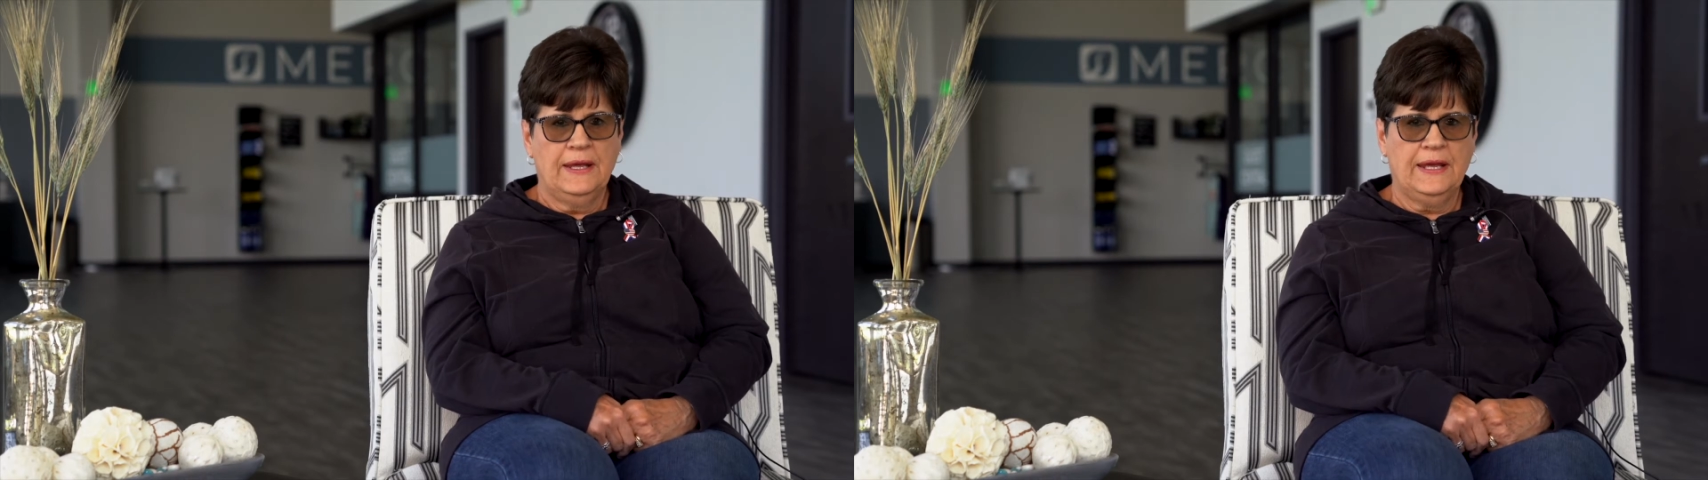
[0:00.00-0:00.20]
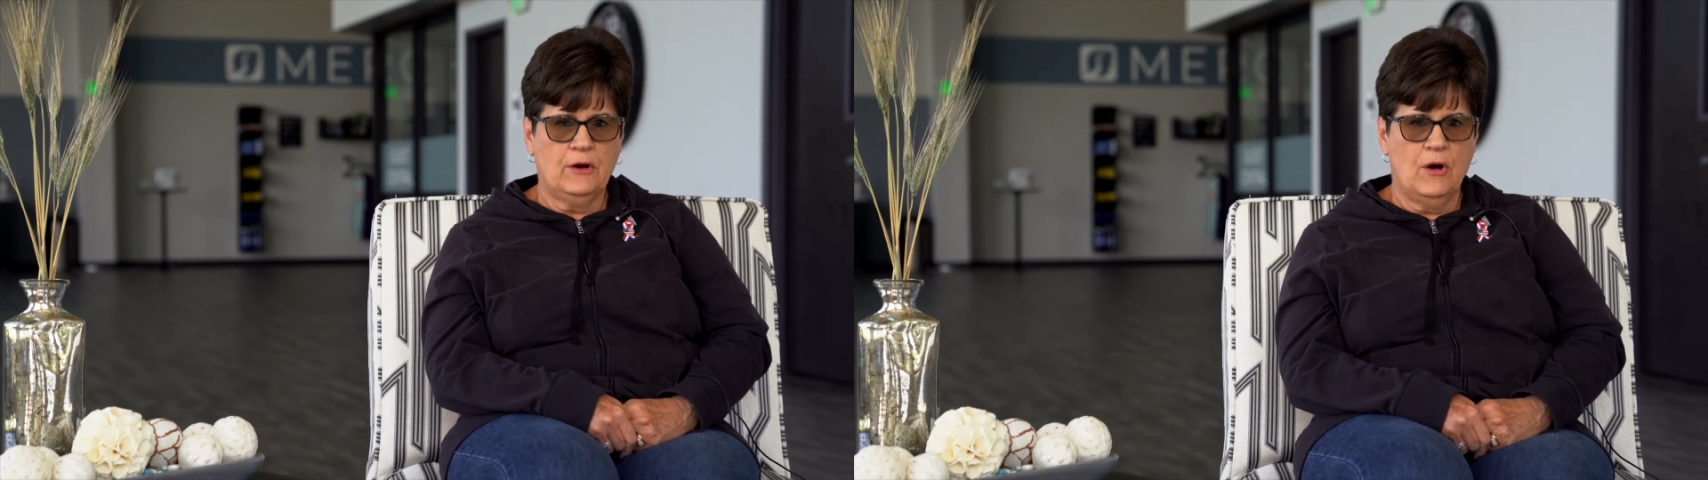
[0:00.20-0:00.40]

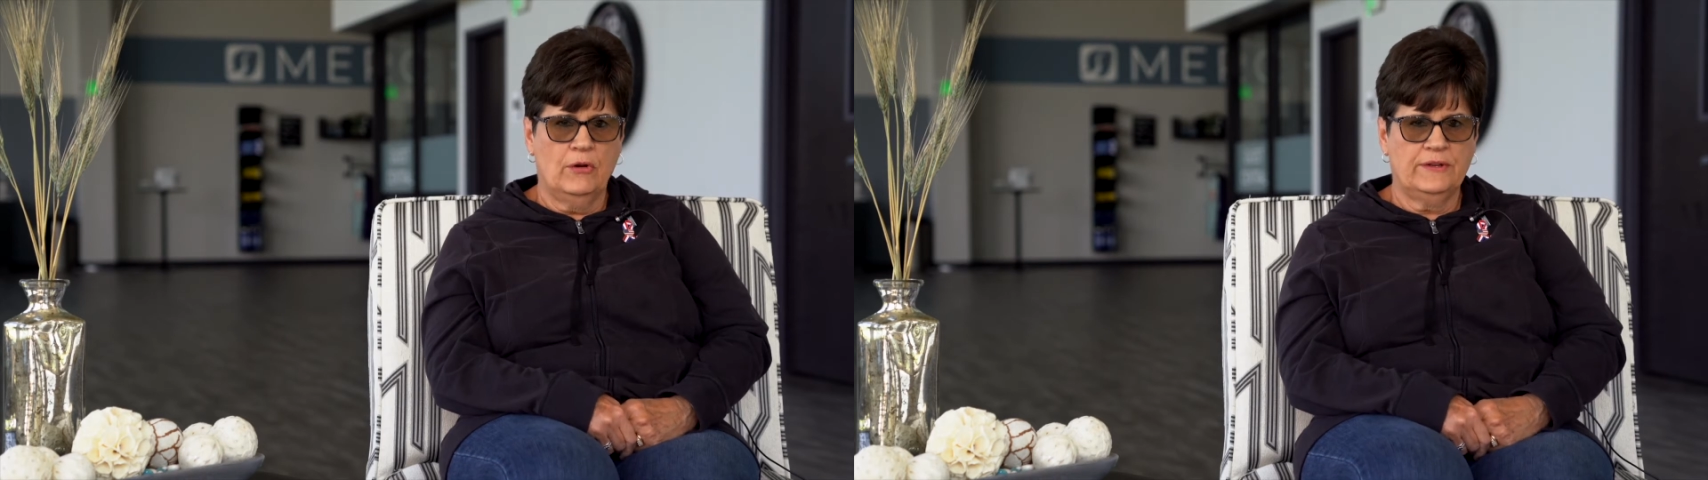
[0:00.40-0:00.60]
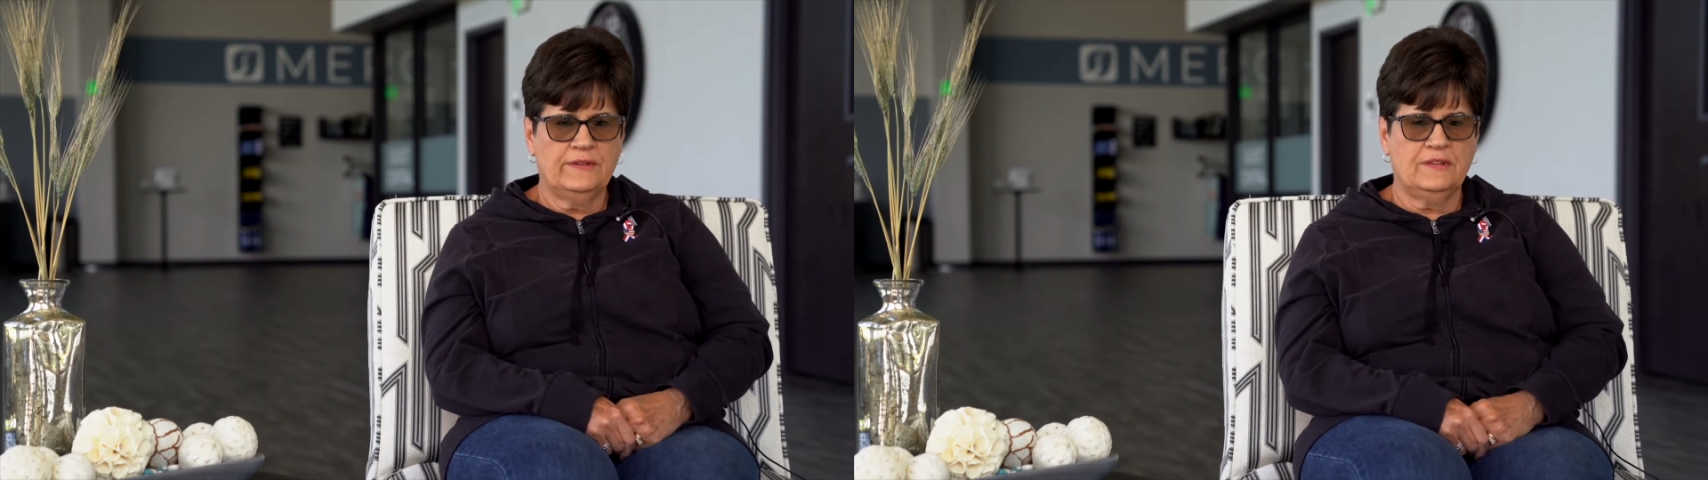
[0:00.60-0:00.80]
He
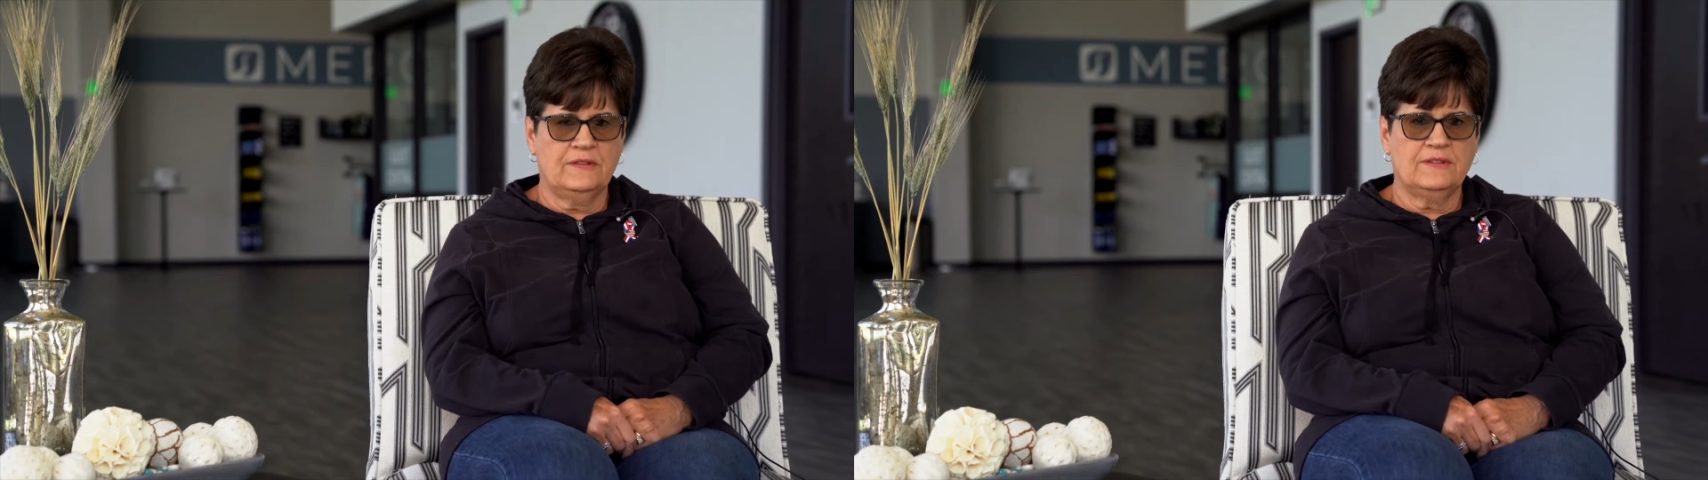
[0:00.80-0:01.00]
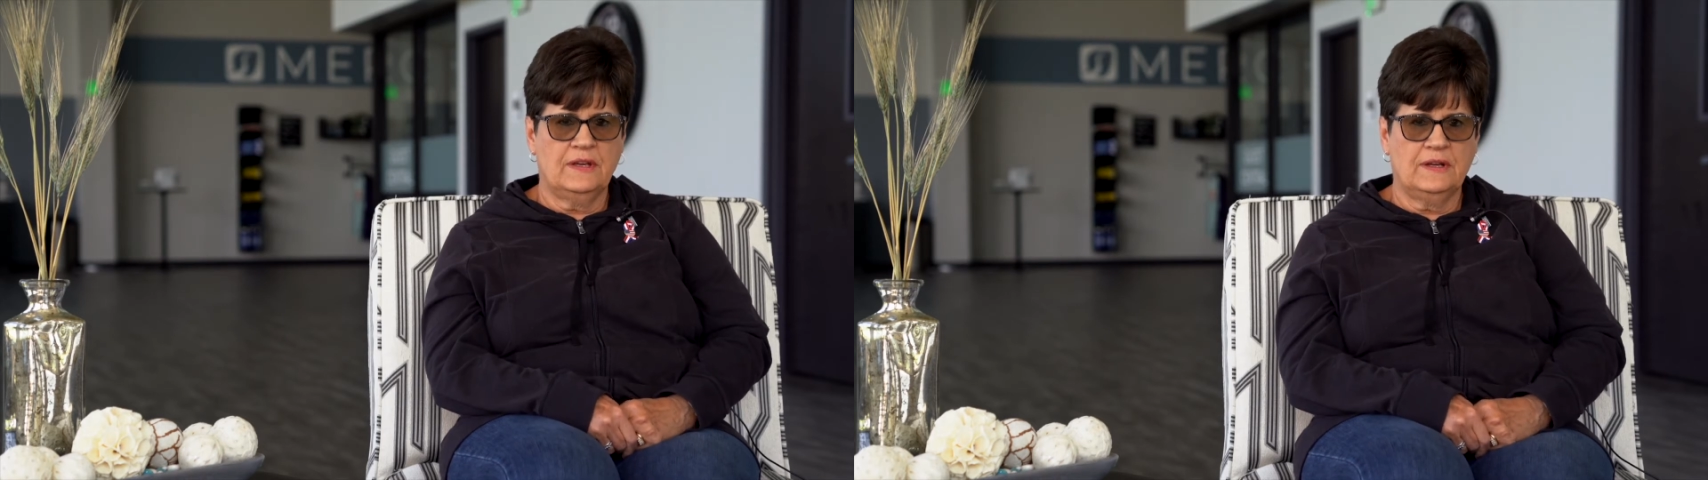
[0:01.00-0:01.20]
called us
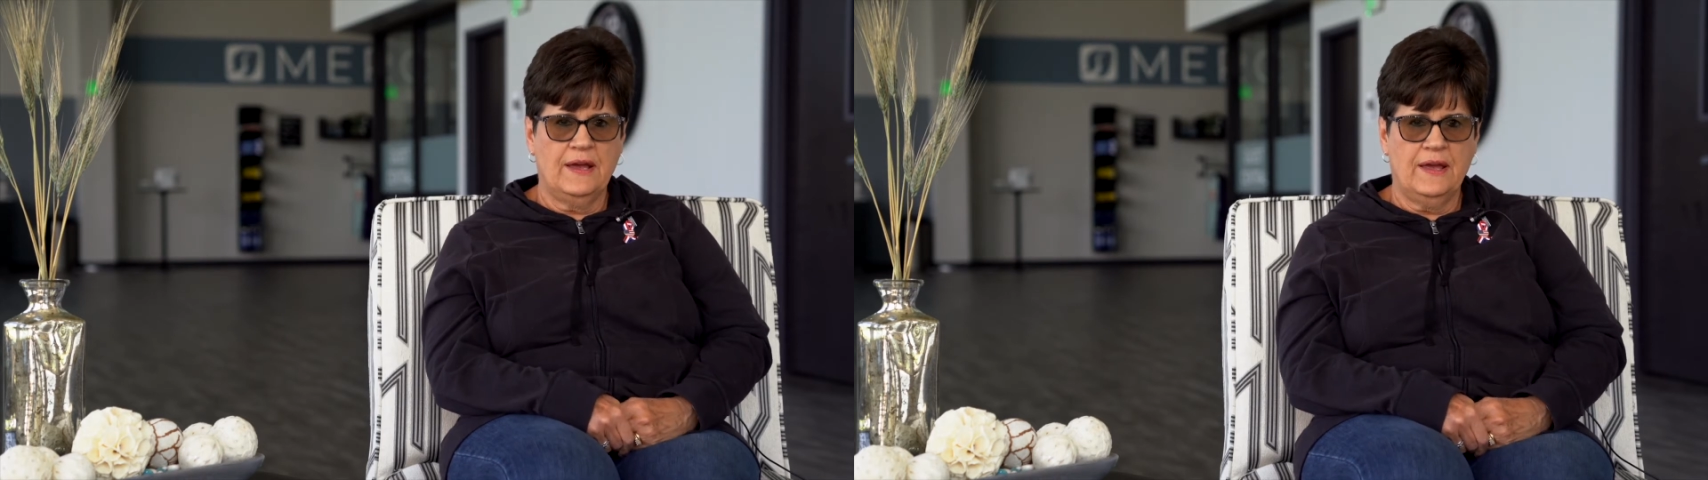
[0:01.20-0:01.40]
and said,